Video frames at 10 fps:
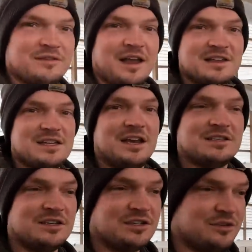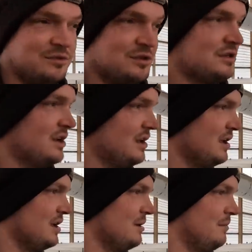taxi has issues.
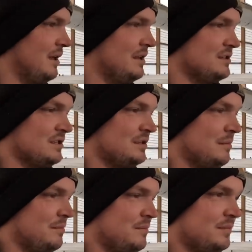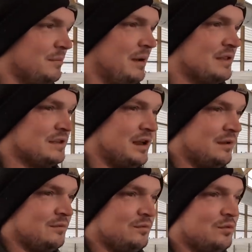Then it just depends
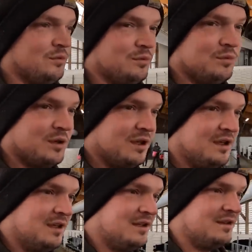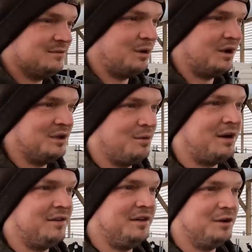on what you
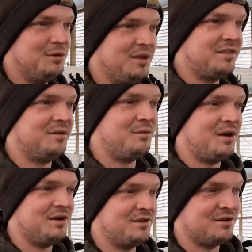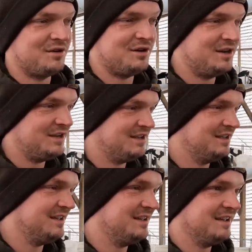want to deal with and what your
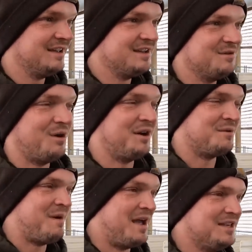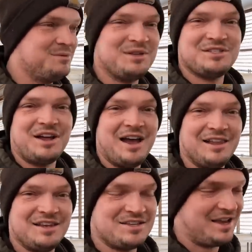management style is, I